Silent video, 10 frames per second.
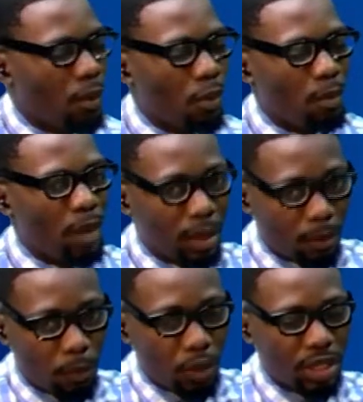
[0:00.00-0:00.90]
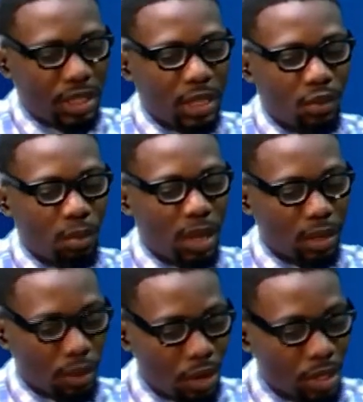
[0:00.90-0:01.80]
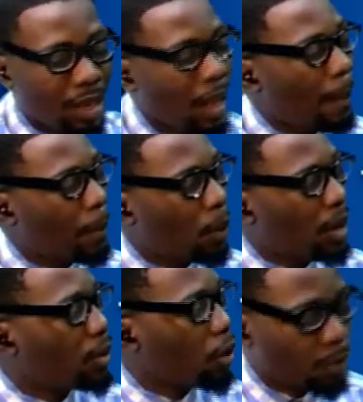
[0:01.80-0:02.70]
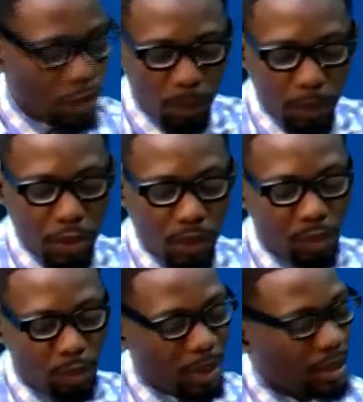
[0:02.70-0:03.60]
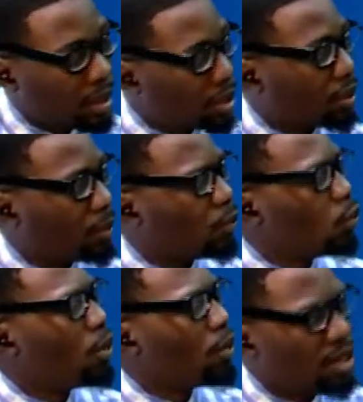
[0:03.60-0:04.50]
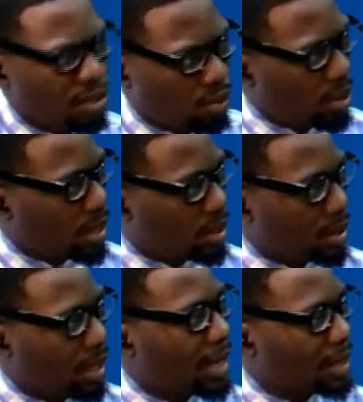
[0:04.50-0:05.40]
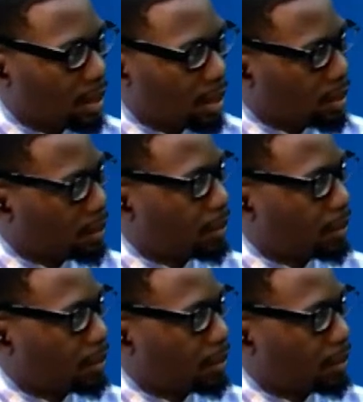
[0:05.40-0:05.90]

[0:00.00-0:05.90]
will make policies, we'll make laws, but when it comes to the point of implementation, we really do that, and that's sad.